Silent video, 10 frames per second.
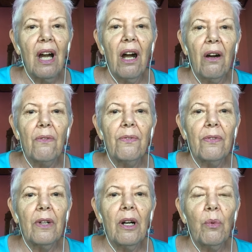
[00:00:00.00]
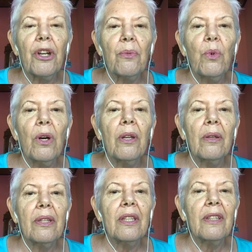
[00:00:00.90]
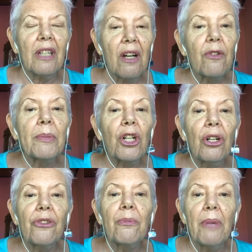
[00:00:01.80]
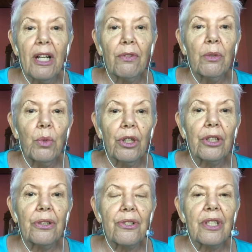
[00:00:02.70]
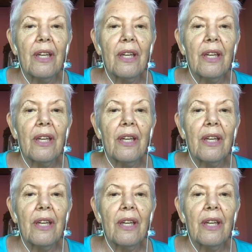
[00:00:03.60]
of what the government calls migrant workers.